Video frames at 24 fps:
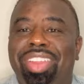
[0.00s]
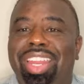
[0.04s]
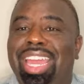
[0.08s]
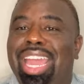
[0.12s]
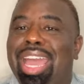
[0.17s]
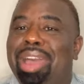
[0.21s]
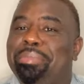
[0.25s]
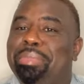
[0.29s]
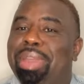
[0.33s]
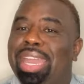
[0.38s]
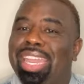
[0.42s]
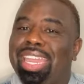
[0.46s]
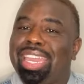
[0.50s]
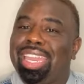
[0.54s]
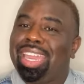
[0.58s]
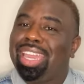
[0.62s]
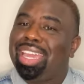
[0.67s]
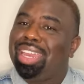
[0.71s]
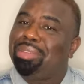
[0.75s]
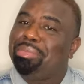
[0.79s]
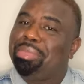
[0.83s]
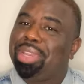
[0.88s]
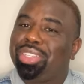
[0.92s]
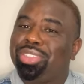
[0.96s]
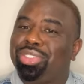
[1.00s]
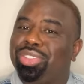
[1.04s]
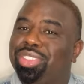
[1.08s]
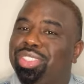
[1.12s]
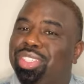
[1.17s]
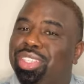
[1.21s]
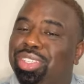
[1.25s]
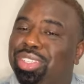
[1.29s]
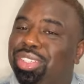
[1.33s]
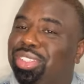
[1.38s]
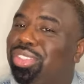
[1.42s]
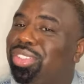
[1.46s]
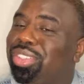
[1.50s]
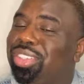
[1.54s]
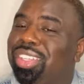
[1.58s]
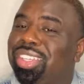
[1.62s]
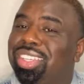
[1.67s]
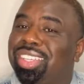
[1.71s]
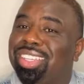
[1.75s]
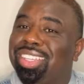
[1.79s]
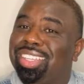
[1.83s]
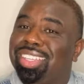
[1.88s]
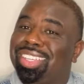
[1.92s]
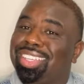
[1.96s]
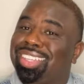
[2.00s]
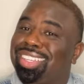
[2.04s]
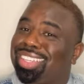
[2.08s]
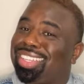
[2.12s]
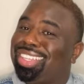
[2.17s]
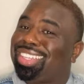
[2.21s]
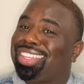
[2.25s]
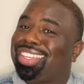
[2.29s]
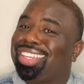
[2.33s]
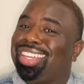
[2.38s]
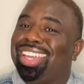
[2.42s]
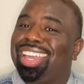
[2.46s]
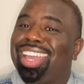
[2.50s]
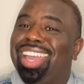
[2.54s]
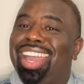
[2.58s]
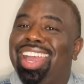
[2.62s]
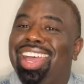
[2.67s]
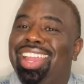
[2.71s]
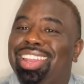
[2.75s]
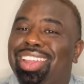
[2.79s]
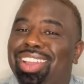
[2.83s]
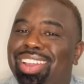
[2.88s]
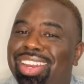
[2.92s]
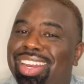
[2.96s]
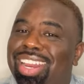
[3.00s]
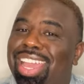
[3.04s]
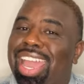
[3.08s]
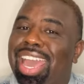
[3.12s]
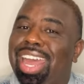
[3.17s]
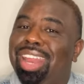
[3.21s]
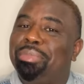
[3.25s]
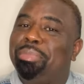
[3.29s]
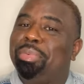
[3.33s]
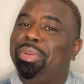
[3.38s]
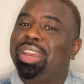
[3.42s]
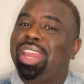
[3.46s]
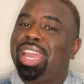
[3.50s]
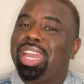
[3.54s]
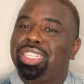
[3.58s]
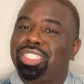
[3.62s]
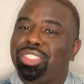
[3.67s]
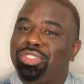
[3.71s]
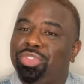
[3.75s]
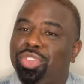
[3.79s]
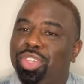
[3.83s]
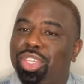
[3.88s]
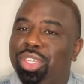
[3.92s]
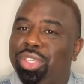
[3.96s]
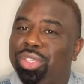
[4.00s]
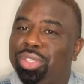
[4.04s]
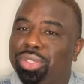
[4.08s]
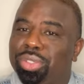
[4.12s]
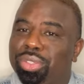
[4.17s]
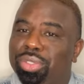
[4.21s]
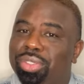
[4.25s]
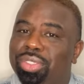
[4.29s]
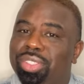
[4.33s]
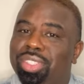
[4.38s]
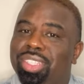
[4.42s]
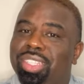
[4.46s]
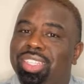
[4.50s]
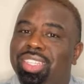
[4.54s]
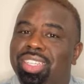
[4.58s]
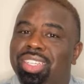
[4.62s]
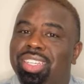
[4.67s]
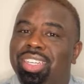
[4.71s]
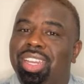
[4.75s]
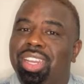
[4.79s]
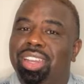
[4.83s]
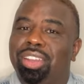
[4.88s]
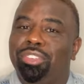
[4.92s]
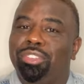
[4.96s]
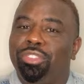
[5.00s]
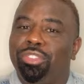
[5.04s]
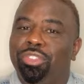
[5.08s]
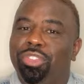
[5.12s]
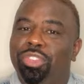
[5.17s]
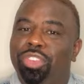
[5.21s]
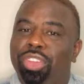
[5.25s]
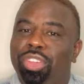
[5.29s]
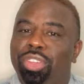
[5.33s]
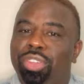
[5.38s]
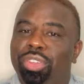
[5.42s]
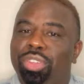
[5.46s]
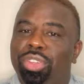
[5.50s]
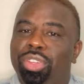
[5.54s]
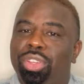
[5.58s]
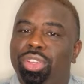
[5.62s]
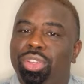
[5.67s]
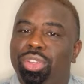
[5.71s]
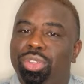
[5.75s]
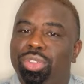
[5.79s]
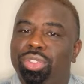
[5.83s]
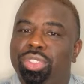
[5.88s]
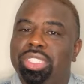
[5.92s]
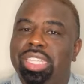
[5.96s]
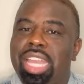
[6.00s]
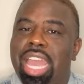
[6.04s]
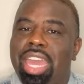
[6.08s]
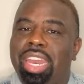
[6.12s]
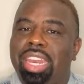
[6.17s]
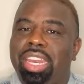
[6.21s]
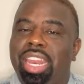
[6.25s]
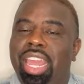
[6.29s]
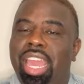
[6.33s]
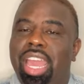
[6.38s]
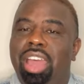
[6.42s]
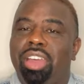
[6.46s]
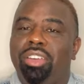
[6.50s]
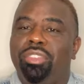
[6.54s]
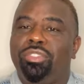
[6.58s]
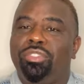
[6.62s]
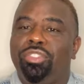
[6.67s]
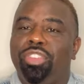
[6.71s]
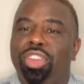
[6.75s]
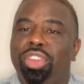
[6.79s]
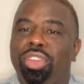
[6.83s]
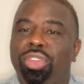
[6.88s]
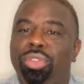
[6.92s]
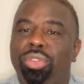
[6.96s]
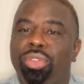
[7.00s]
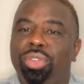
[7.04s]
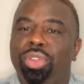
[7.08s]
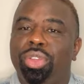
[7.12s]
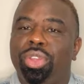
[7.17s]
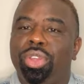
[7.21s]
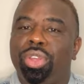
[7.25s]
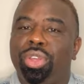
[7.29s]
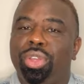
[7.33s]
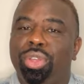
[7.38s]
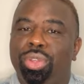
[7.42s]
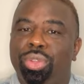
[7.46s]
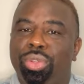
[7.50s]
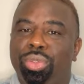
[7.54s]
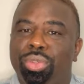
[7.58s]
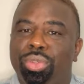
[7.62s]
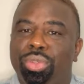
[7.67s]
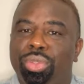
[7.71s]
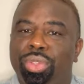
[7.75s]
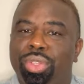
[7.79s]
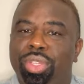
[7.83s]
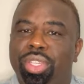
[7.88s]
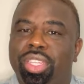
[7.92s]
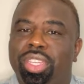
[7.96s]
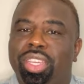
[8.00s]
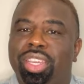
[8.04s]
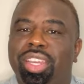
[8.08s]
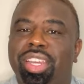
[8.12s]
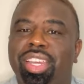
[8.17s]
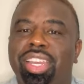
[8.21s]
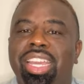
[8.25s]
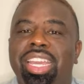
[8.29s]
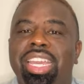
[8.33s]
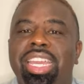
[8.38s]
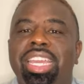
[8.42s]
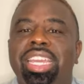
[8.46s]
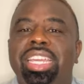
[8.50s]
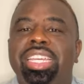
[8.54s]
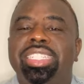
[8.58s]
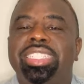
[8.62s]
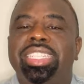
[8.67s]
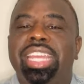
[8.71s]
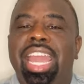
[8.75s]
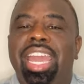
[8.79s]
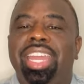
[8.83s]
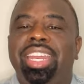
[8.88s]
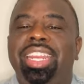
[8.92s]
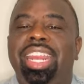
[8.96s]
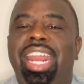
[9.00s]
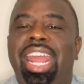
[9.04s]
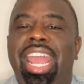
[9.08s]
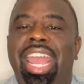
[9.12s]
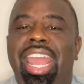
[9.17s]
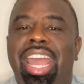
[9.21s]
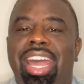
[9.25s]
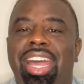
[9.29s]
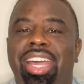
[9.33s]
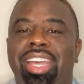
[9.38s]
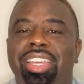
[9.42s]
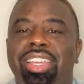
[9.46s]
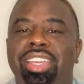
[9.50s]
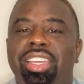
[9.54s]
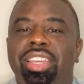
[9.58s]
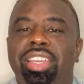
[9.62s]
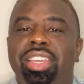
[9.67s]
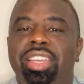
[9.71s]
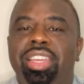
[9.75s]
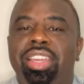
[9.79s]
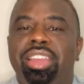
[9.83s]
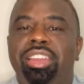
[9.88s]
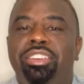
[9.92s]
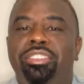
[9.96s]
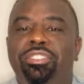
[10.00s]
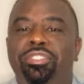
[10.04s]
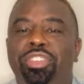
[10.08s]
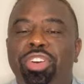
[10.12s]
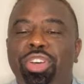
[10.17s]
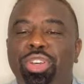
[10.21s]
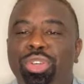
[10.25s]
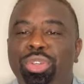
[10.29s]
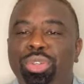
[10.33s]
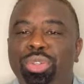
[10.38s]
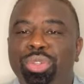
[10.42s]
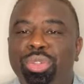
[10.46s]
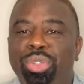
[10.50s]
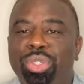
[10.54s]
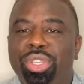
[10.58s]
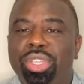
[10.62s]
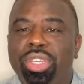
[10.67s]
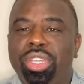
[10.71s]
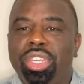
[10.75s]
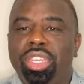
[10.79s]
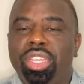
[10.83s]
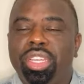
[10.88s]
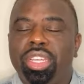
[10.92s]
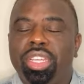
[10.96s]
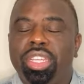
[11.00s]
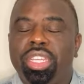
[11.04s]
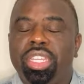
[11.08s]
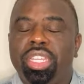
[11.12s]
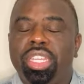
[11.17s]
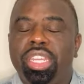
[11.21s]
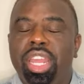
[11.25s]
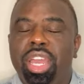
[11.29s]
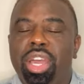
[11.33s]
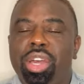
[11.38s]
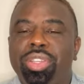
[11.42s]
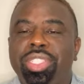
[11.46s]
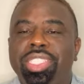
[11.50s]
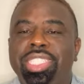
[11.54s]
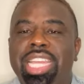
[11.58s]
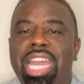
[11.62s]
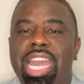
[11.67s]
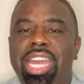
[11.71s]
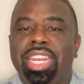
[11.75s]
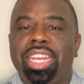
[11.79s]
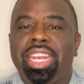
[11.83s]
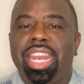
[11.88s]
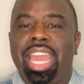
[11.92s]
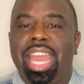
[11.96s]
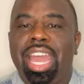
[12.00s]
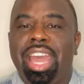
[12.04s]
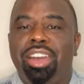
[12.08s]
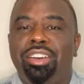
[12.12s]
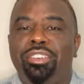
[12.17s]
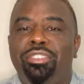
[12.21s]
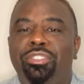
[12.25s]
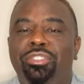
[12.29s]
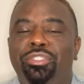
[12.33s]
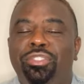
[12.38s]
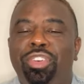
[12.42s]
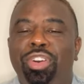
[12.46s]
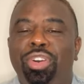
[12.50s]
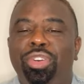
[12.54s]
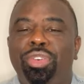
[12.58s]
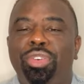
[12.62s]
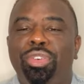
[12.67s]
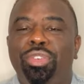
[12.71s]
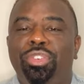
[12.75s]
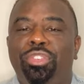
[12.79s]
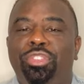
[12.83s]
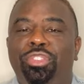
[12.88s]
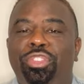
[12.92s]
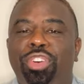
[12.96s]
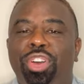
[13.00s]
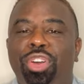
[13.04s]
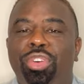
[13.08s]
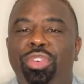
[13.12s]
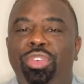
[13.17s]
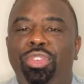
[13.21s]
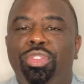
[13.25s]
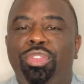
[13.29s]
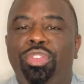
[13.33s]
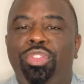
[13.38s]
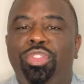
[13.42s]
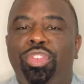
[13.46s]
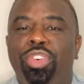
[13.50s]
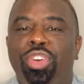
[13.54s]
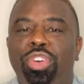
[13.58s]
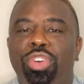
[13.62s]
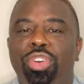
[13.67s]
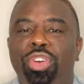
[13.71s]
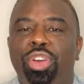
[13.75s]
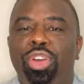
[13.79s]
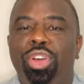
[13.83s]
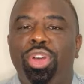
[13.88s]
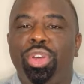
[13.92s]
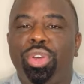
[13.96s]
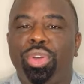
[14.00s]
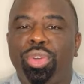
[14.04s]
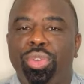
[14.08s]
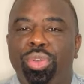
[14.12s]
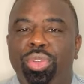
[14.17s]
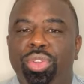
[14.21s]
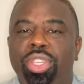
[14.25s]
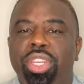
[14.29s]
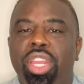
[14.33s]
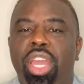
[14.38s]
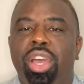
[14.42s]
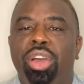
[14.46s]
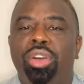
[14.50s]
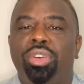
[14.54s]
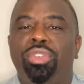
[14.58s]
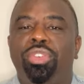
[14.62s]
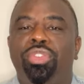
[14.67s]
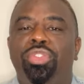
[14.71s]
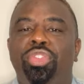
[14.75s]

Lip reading: I'm back in elementary school. Learning how to pronounce few. Girl, few, ooh. Sound it out. Few, ooh. Girl, sound it out. Foo. No, sound it out. Foo, ooh. No,